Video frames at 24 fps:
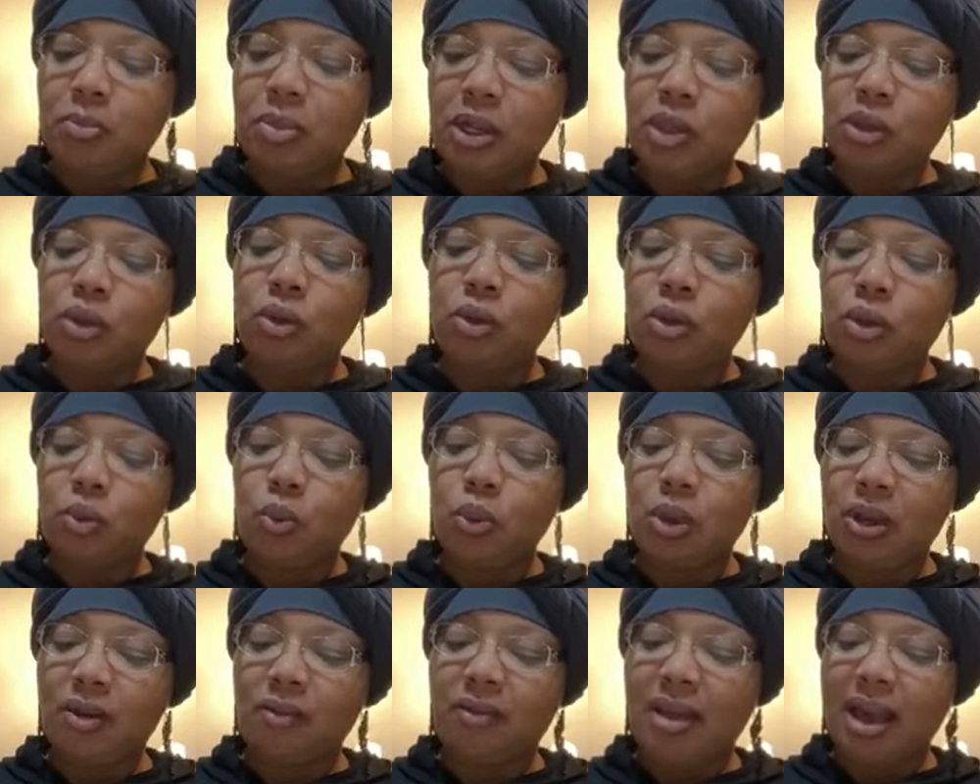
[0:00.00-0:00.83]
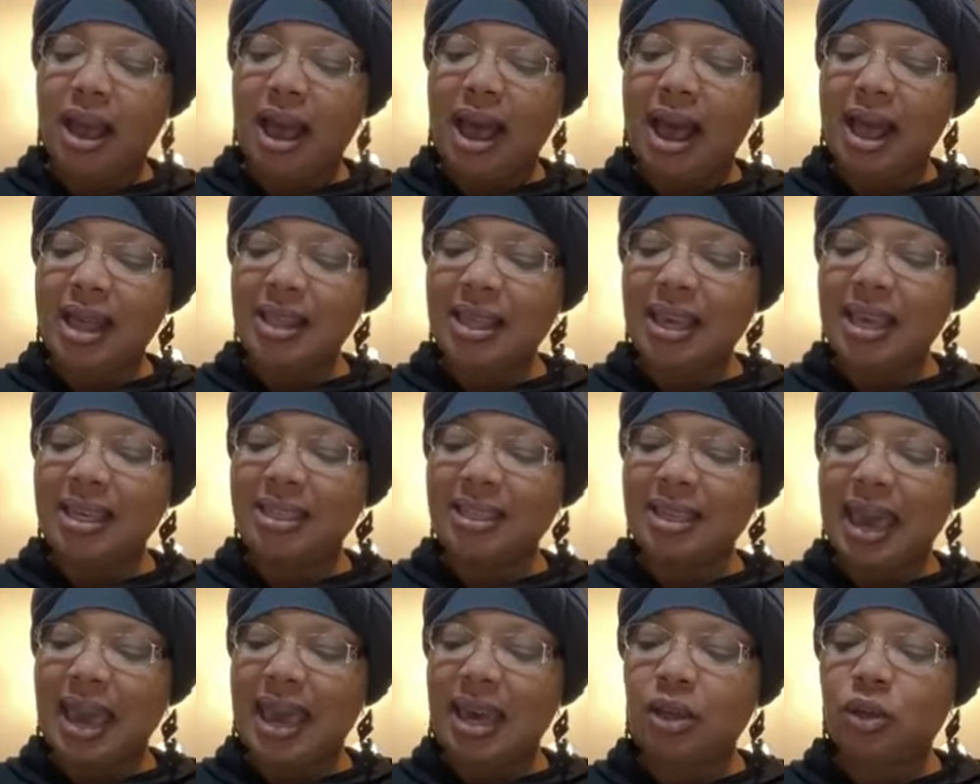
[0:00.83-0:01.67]
but do the will of God that
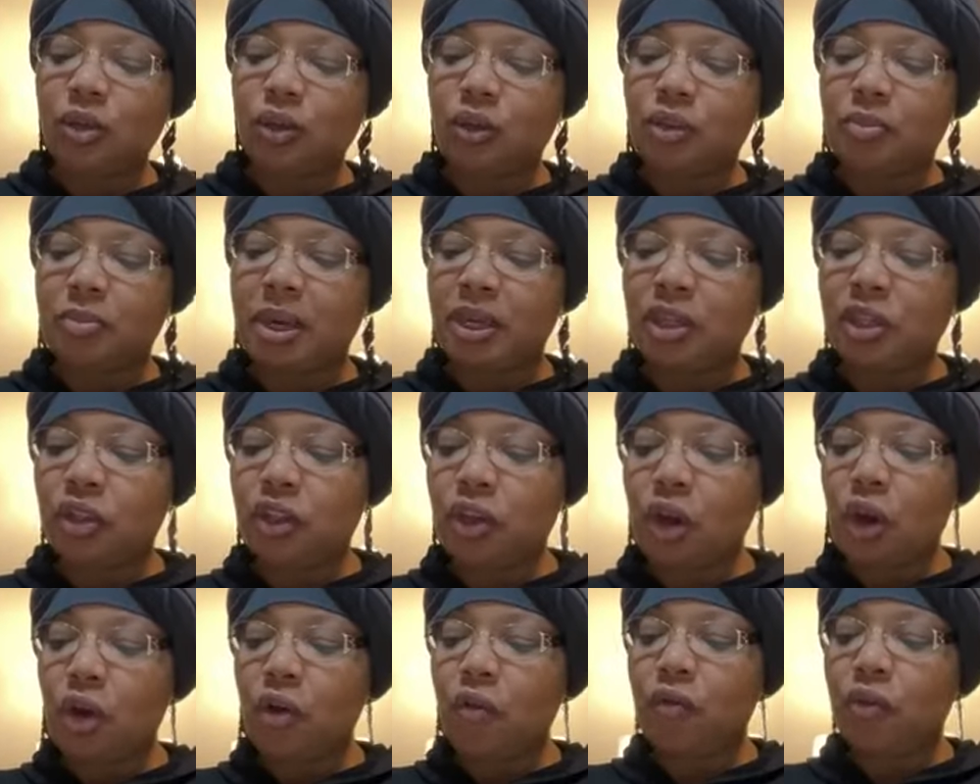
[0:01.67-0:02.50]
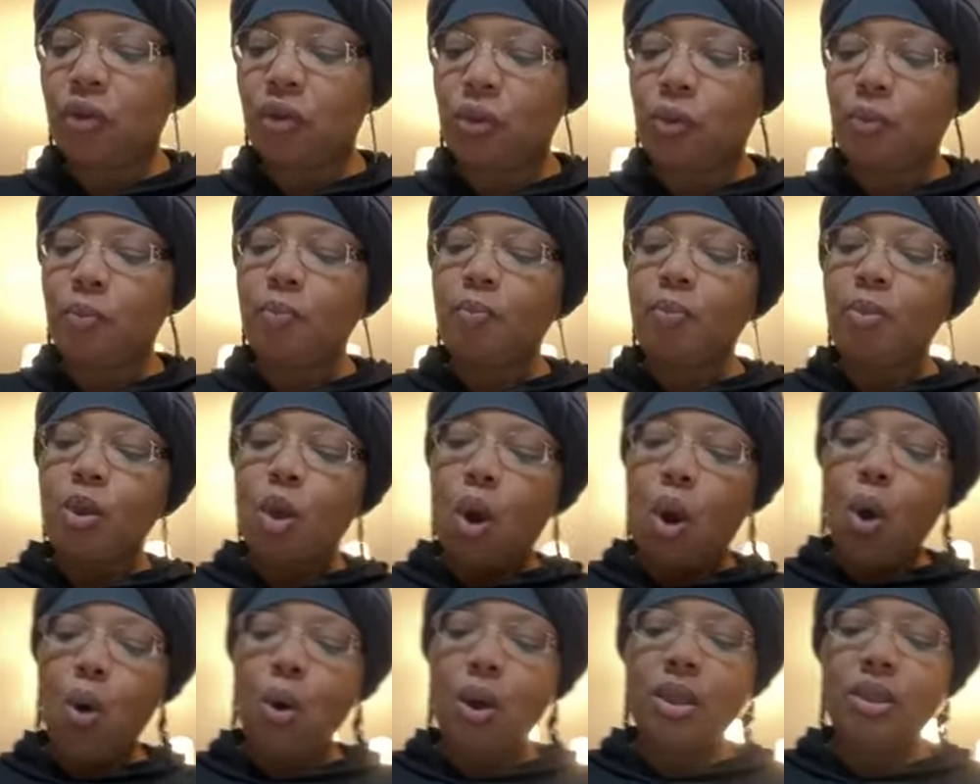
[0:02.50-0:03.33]
his angels may serve you
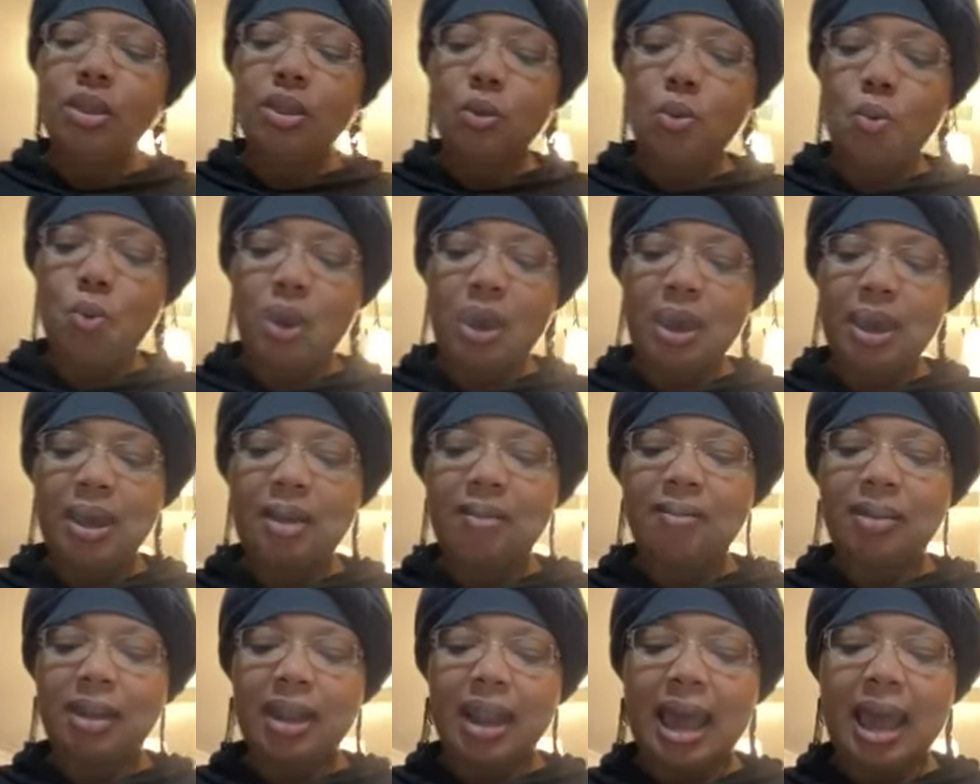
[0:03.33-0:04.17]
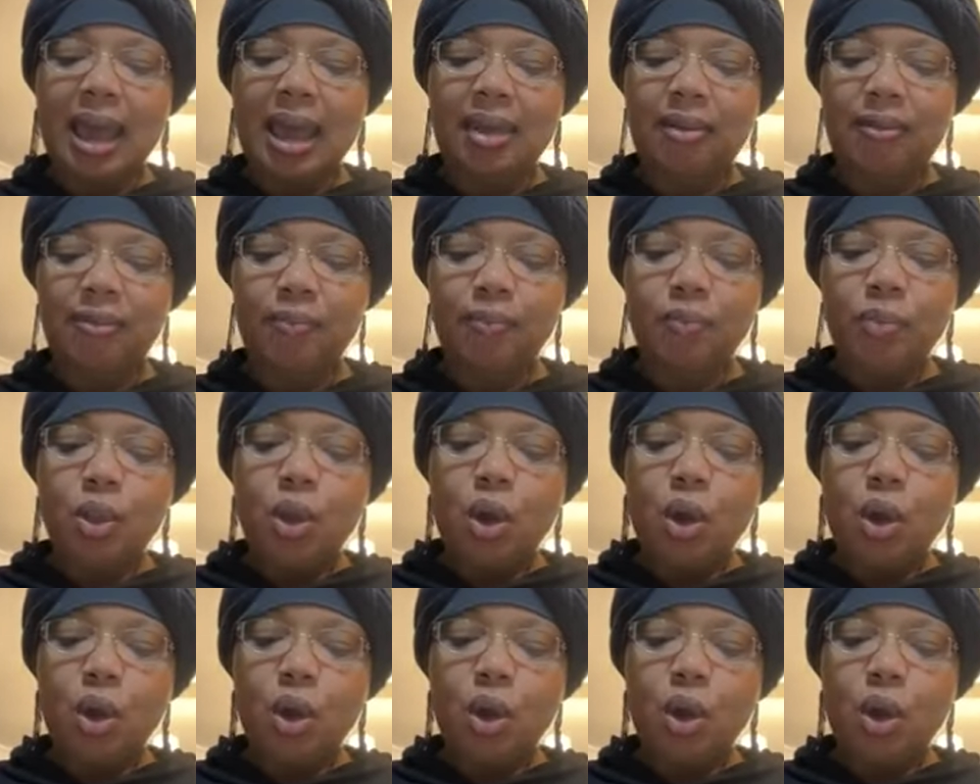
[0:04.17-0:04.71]
on the way of life.